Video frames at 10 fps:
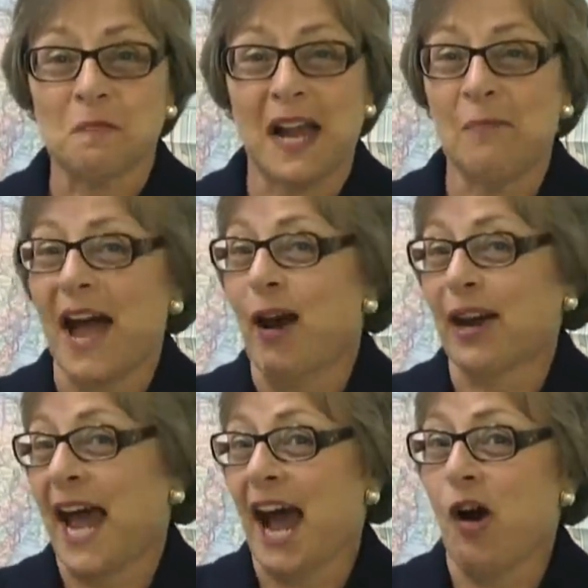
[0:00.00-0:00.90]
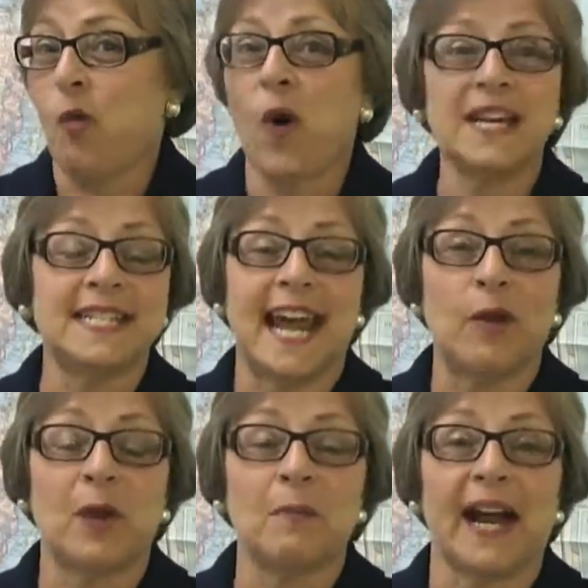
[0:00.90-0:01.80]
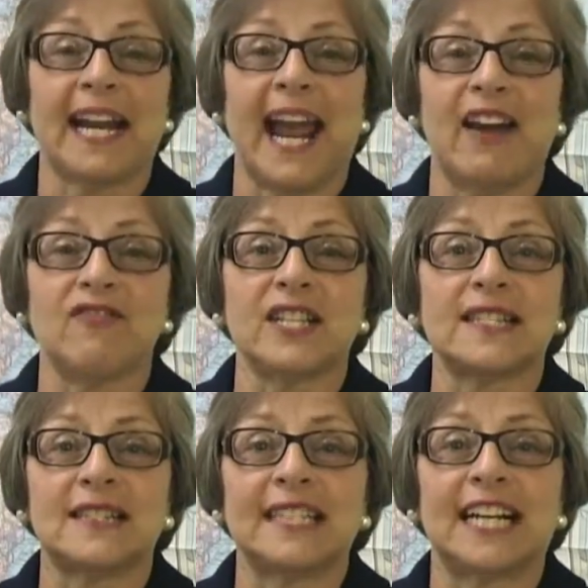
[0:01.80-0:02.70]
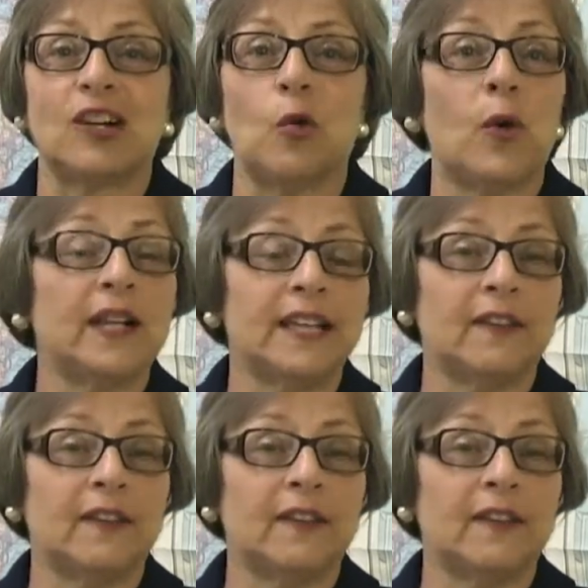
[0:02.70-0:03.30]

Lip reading: about how one day we might have the Slick Willie